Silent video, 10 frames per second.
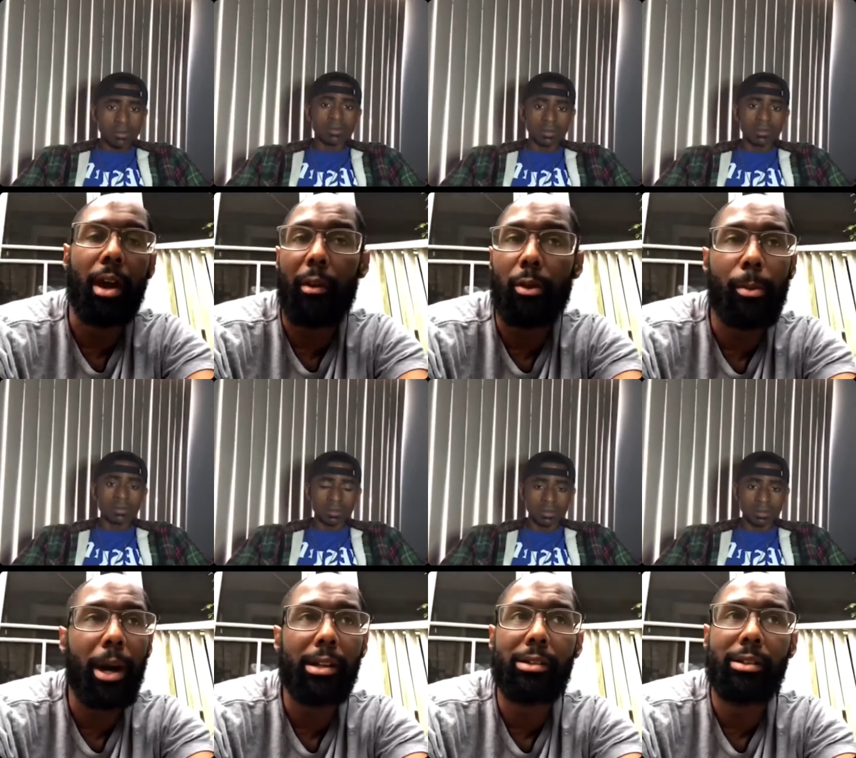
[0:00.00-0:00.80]

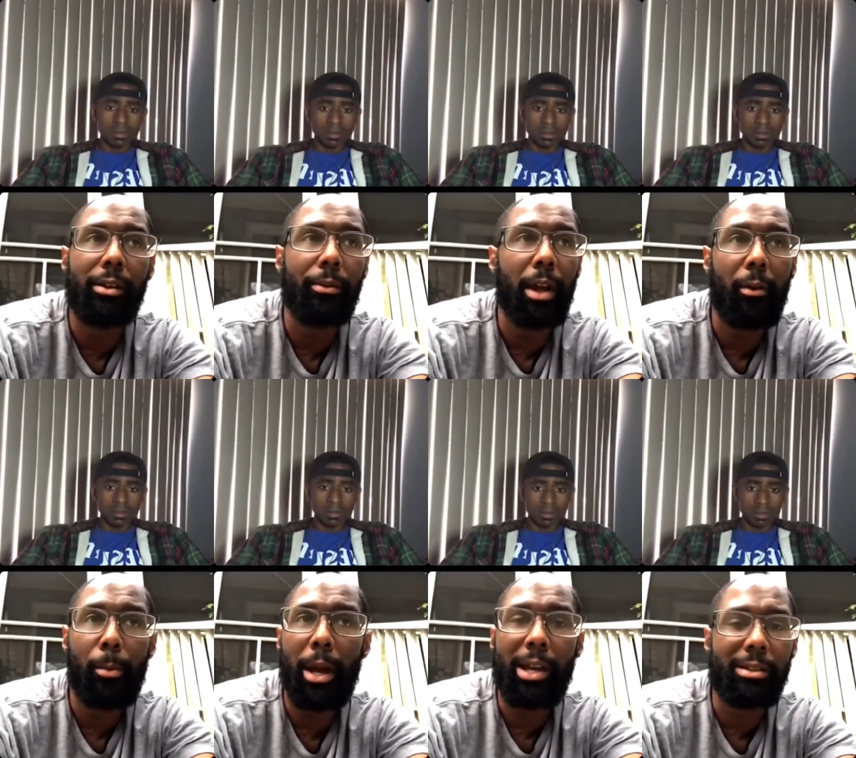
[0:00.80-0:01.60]
Speaker 1: everybody's different
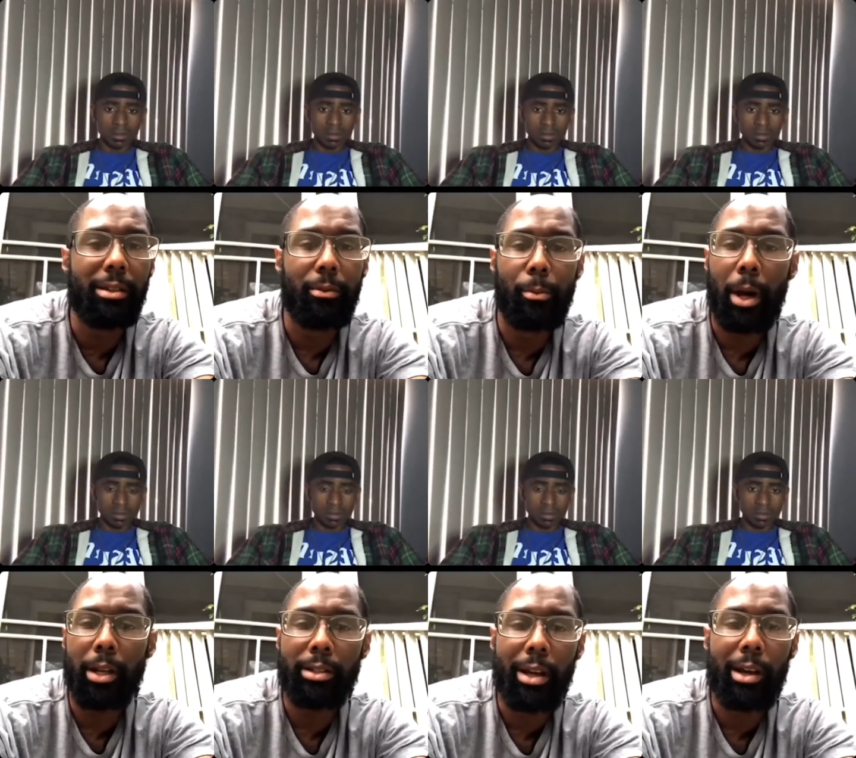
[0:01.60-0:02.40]
everybody has a different
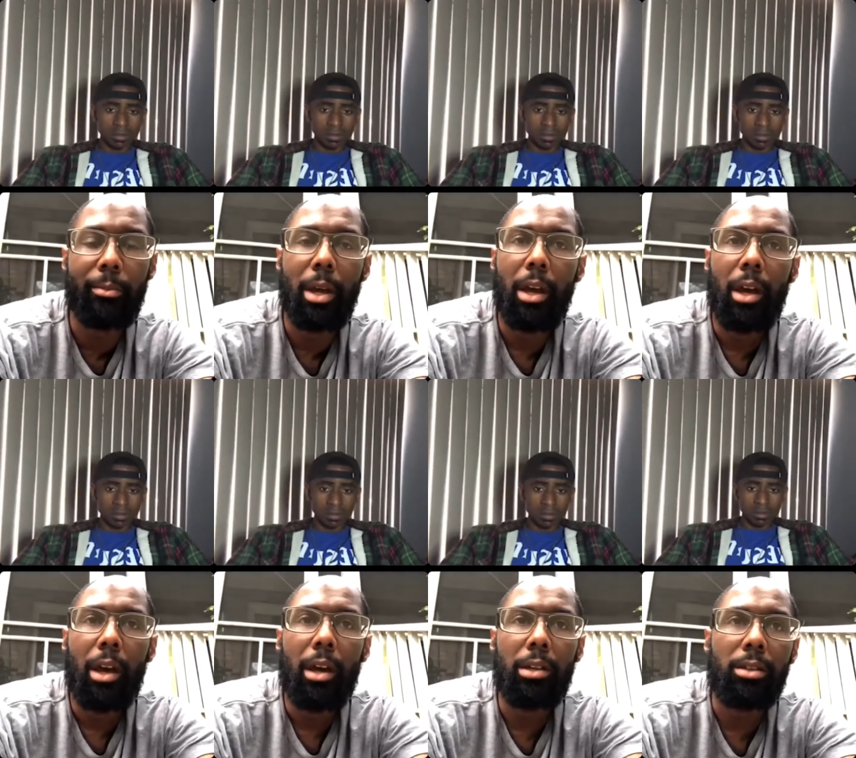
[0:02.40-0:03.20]
body type
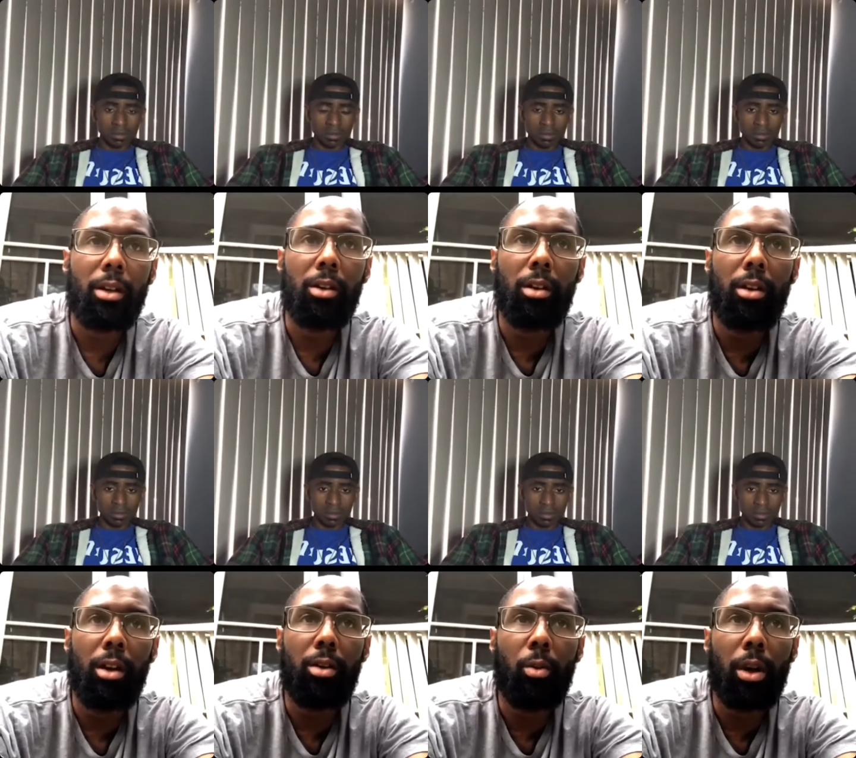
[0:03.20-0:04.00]
and so you
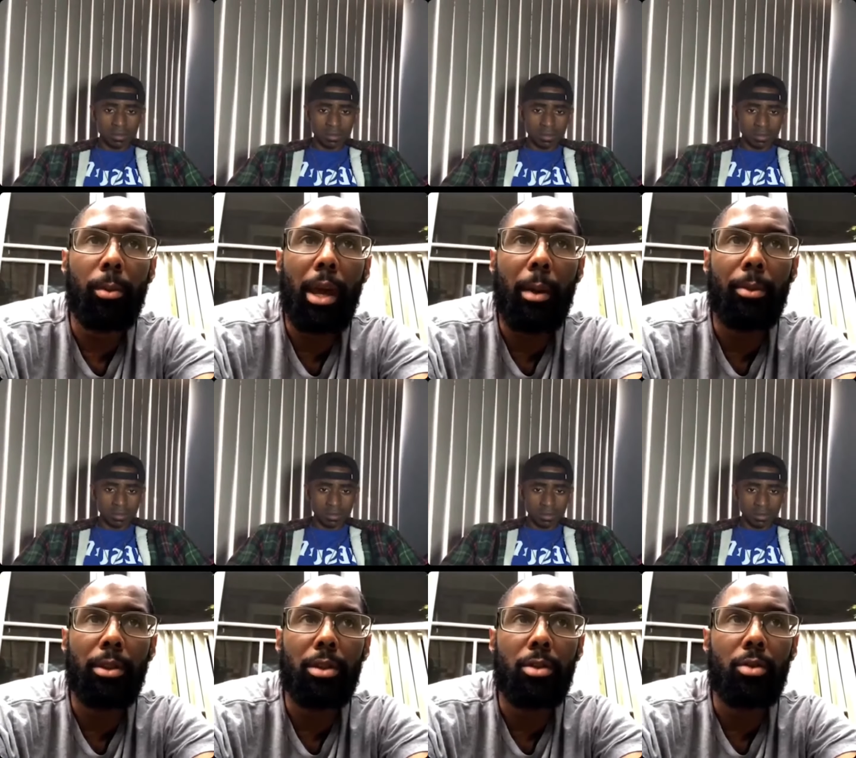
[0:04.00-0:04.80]
know you want to be able
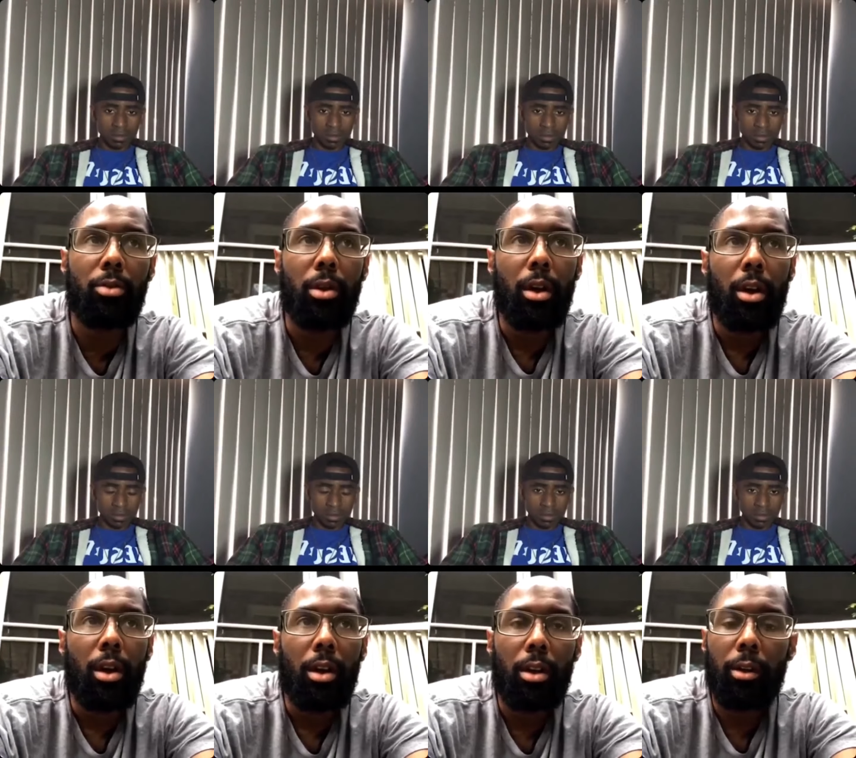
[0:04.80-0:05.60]
to
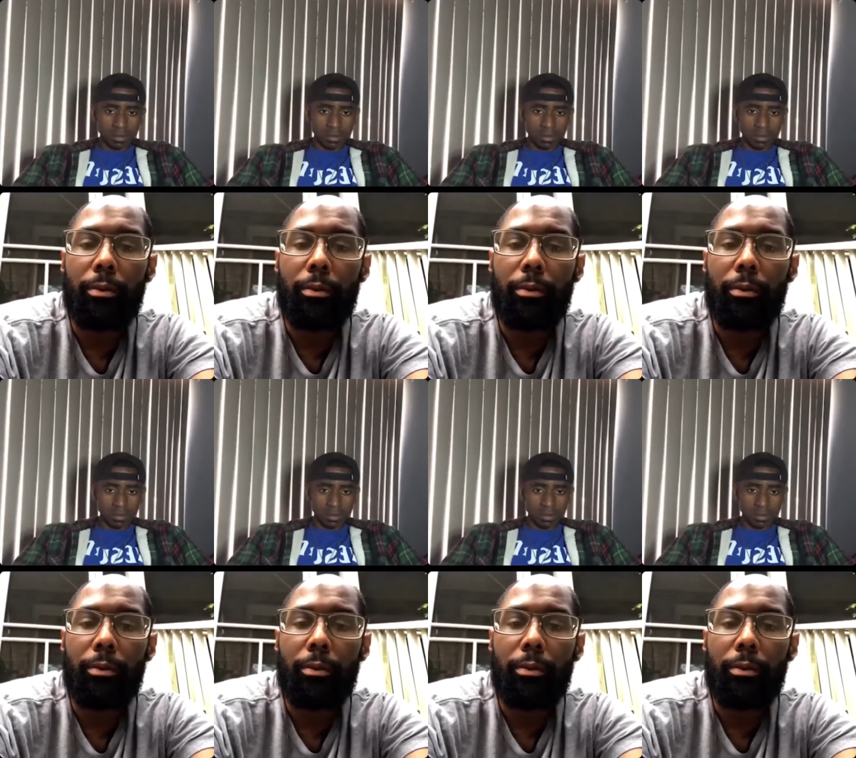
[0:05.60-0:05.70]
you know